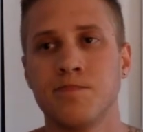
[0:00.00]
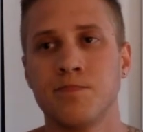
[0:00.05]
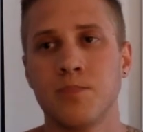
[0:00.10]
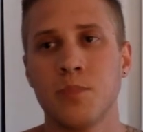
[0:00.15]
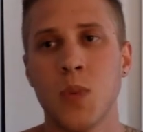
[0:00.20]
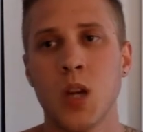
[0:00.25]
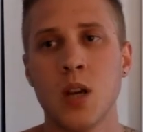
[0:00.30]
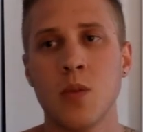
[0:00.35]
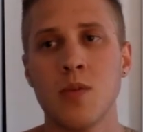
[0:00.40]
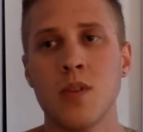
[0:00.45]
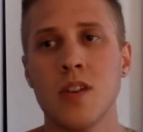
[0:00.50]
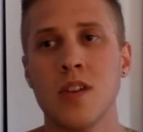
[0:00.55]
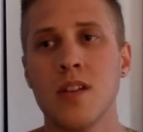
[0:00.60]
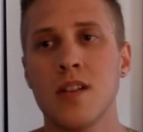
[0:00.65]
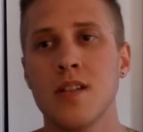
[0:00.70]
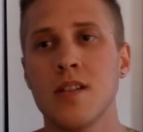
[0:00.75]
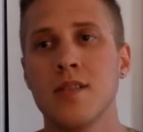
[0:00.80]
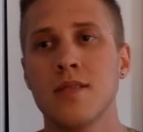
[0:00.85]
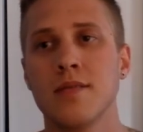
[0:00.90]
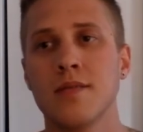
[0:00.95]

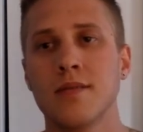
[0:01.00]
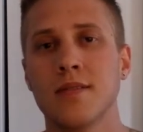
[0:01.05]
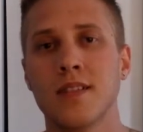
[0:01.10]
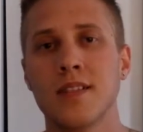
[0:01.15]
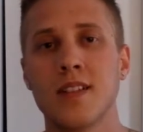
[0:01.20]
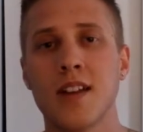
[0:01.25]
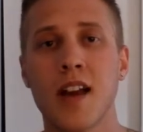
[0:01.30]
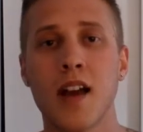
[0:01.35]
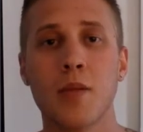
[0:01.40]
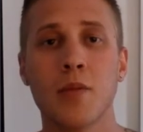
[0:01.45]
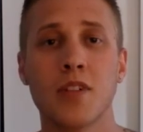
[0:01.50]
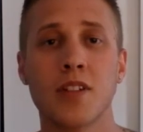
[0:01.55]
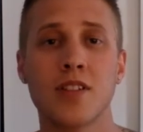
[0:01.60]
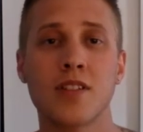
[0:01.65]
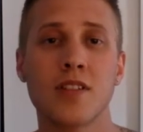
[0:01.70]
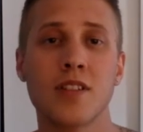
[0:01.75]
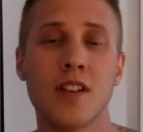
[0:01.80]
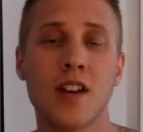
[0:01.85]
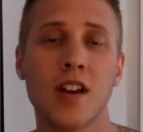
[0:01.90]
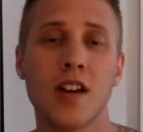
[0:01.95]
maybe
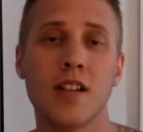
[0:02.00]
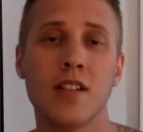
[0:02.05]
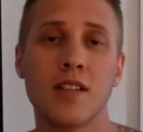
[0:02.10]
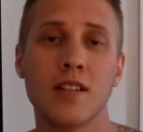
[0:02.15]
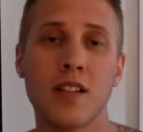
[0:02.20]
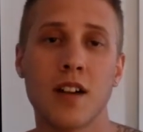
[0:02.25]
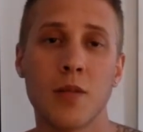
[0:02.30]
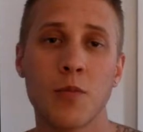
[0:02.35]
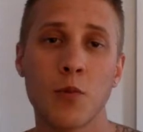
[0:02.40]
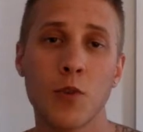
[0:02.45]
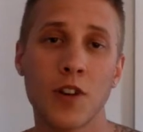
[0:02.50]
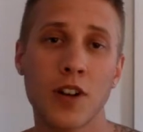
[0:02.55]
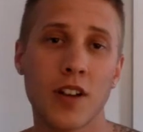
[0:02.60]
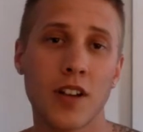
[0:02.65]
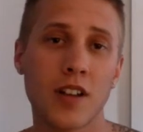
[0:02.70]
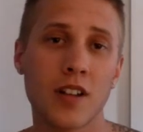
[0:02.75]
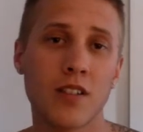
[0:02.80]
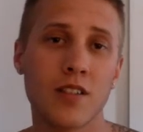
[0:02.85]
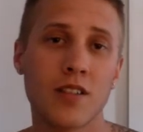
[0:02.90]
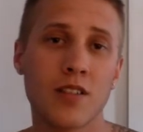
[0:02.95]
damage that I'm
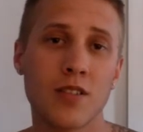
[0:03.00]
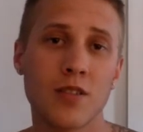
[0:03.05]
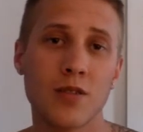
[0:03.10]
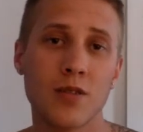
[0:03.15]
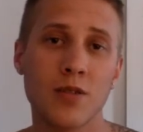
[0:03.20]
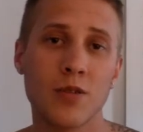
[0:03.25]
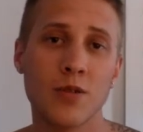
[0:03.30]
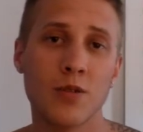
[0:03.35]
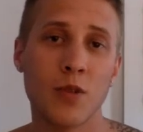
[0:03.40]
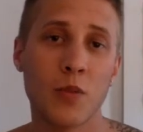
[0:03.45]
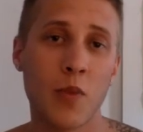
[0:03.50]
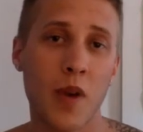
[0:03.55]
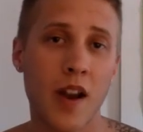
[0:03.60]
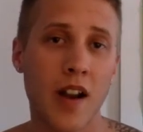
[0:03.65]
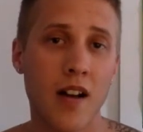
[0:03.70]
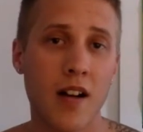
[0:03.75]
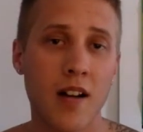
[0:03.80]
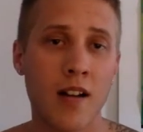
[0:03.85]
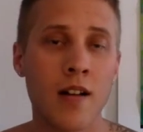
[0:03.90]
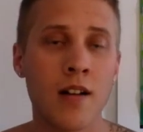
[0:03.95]
working to
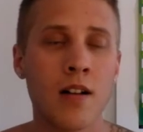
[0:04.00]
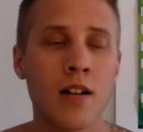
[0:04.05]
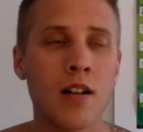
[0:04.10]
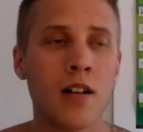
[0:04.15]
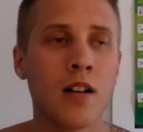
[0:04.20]
repair,